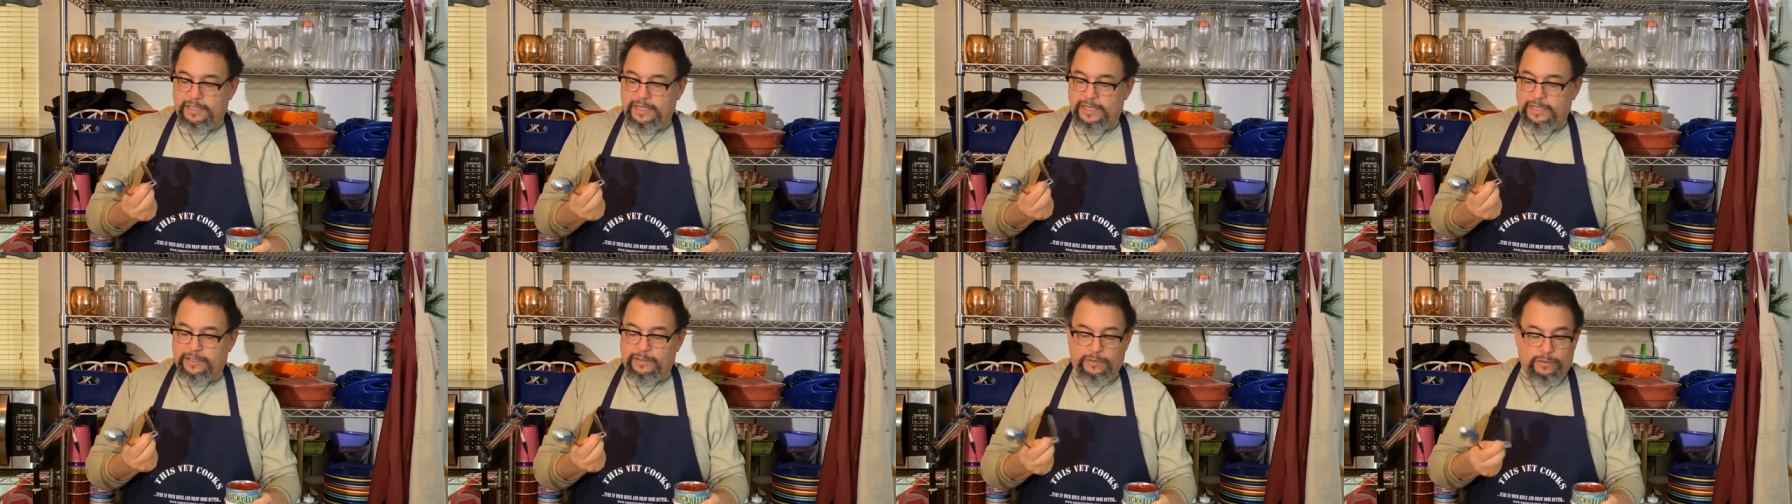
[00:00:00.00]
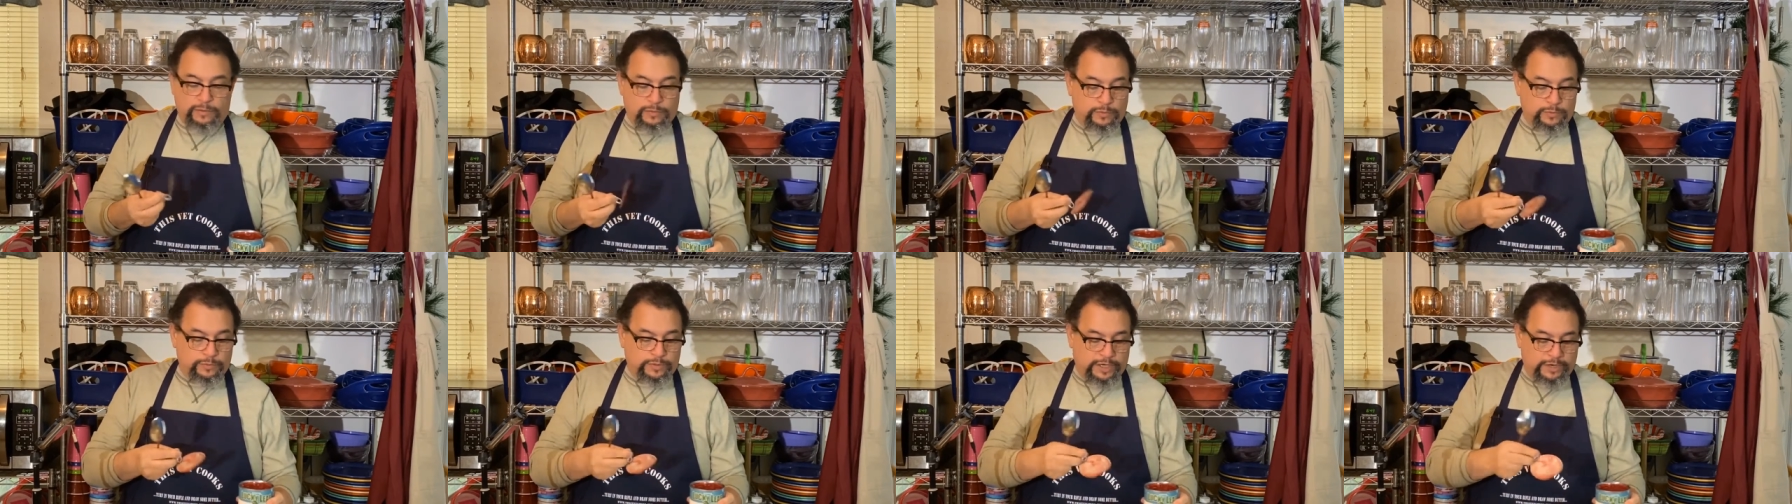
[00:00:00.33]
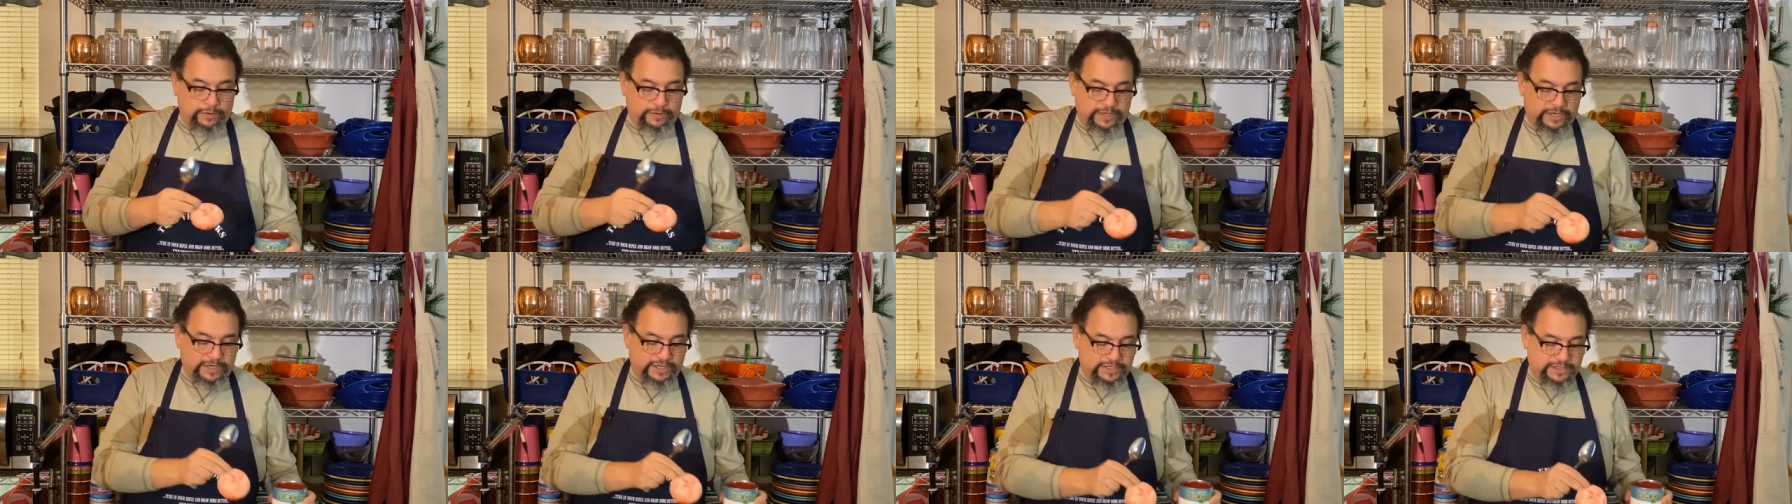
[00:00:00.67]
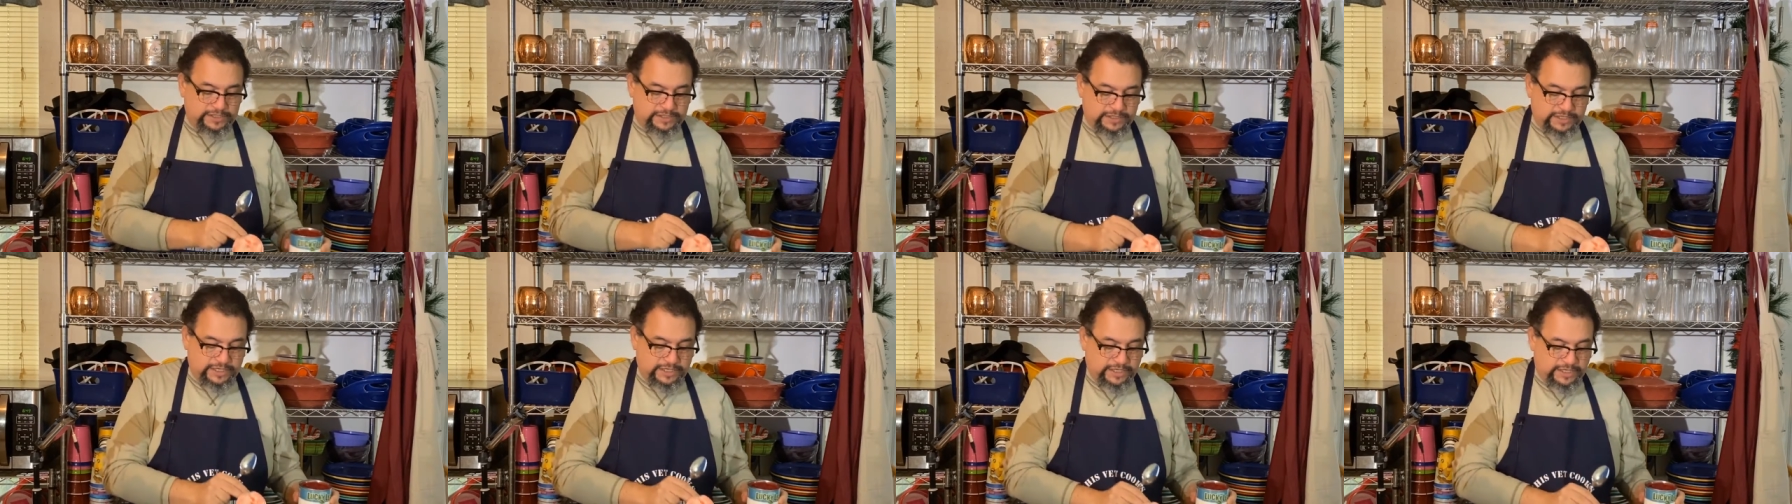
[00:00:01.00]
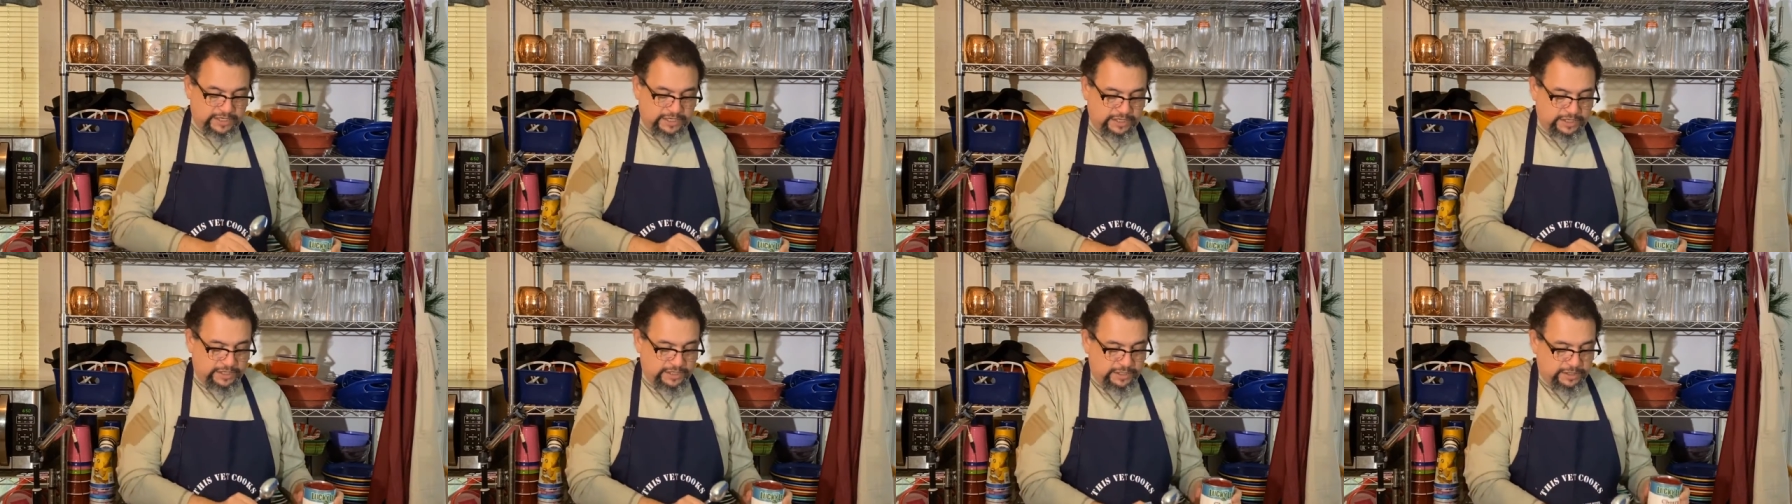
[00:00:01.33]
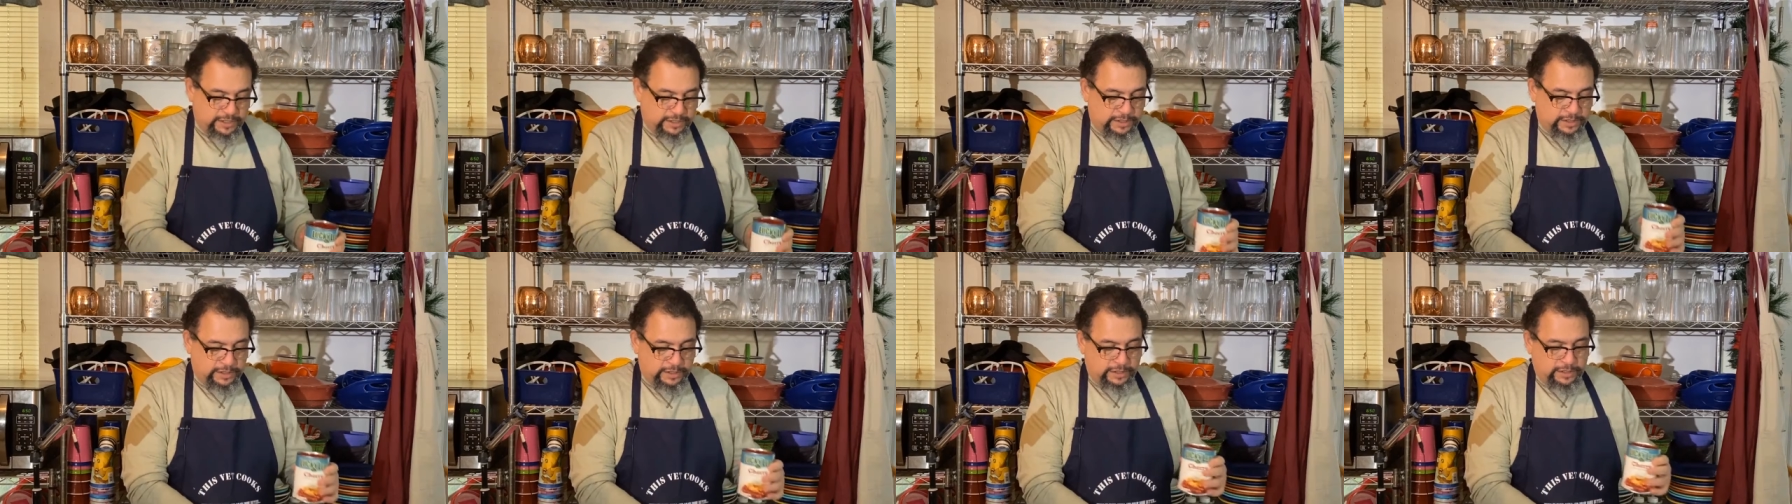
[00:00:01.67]
and oh, there it is, the
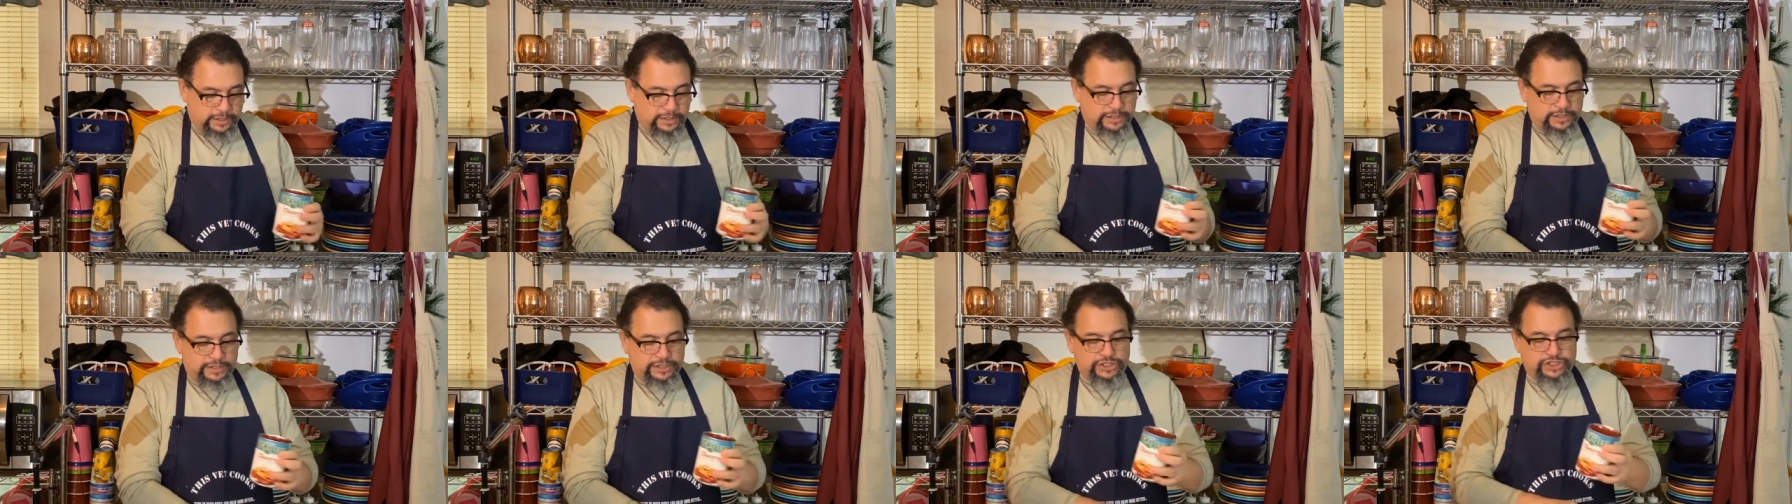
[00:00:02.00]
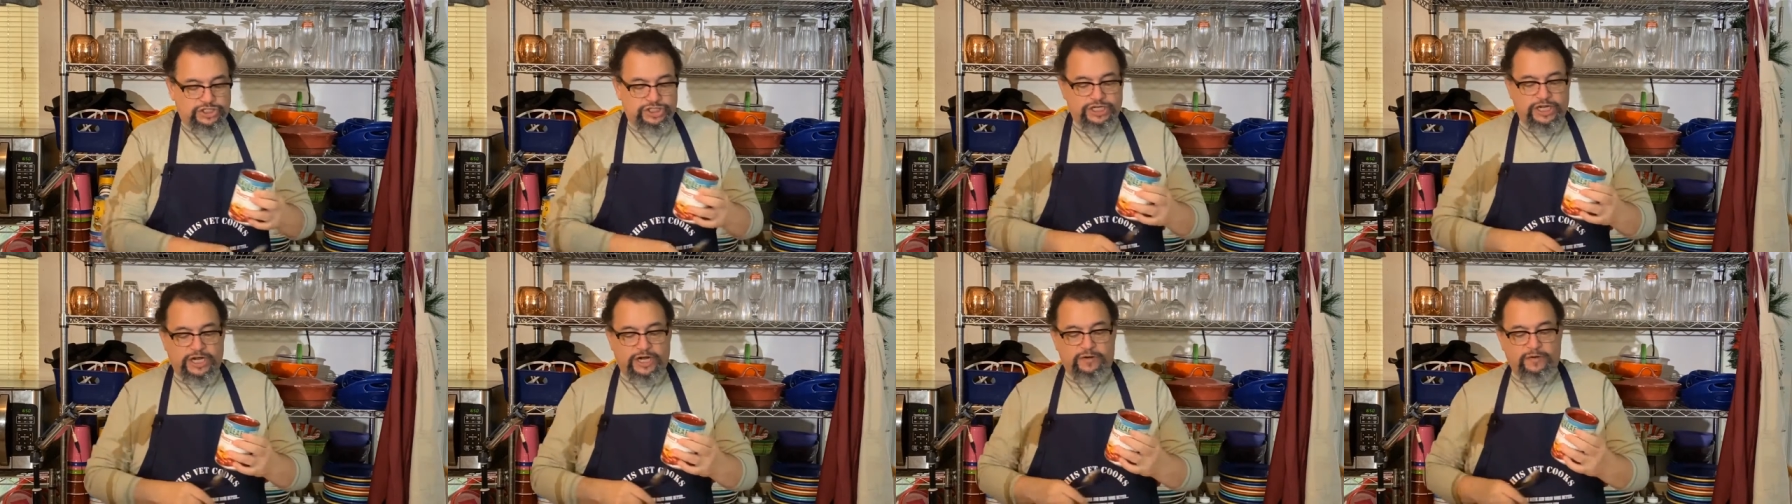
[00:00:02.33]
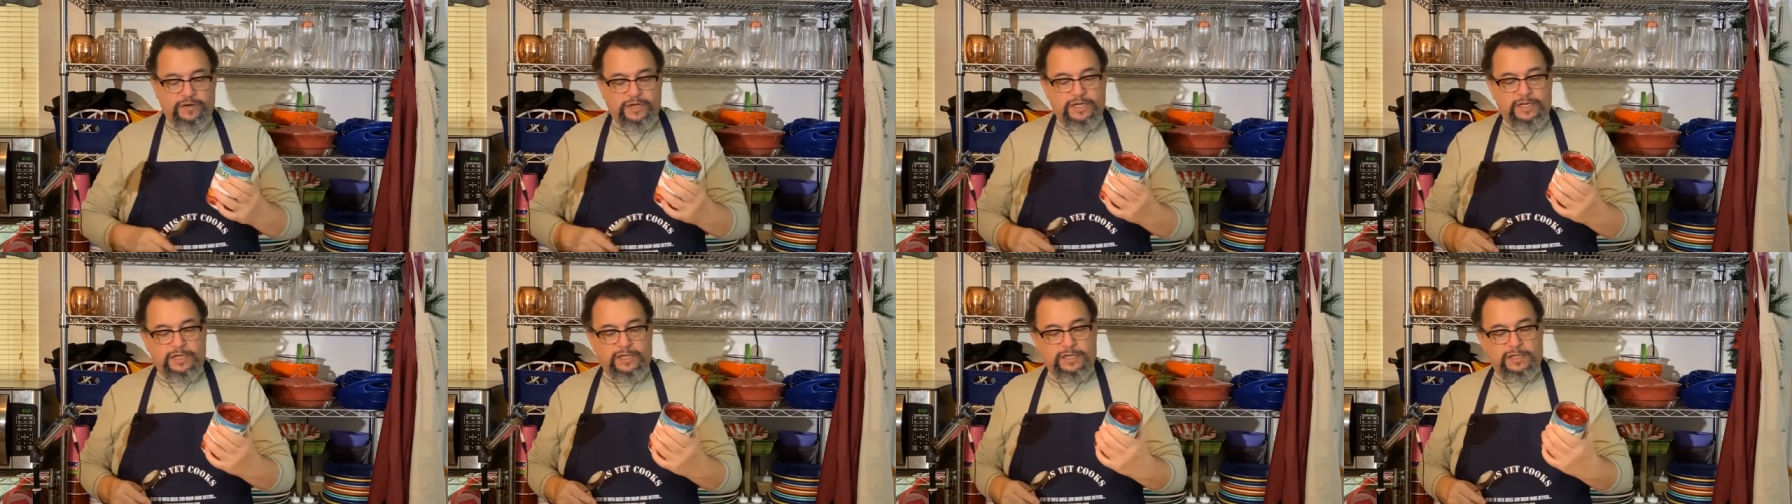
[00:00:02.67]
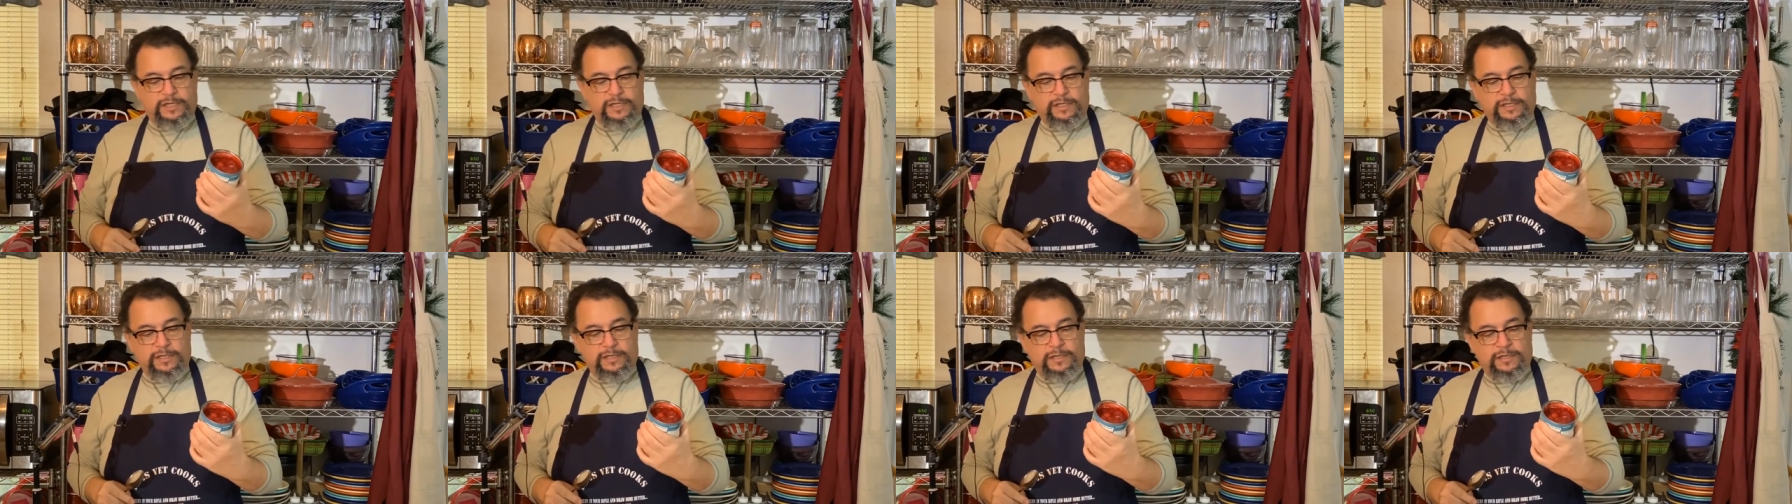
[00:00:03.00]
cherry